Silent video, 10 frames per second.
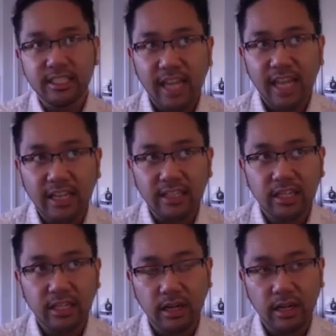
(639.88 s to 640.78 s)
not
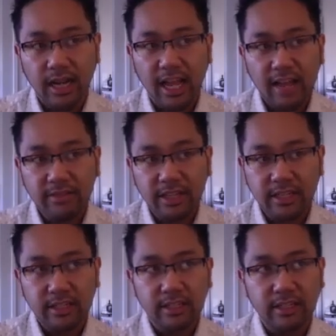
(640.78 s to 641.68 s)
having,
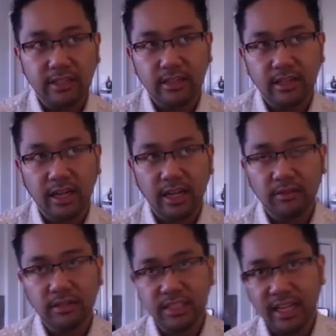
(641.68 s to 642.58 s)
I don't
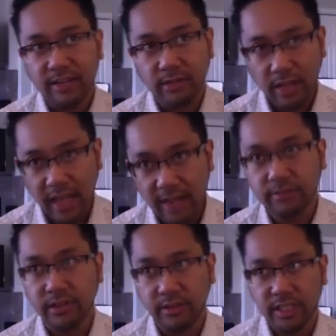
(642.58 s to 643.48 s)
want to say have
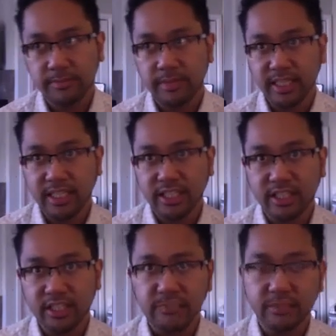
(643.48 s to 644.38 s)
low
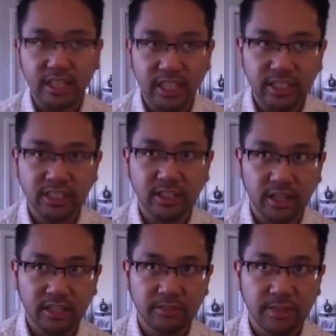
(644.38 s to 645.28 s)
expectations, but changing our
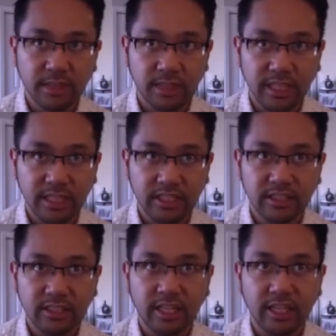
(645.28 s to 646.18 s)

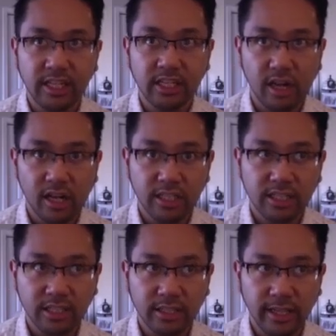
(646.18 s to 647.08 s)
expectations and
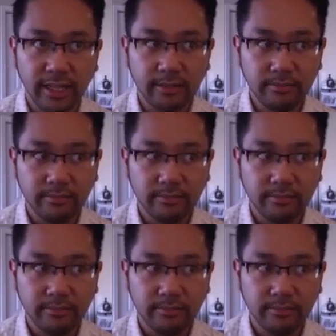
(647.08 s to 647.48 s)
acknowledging that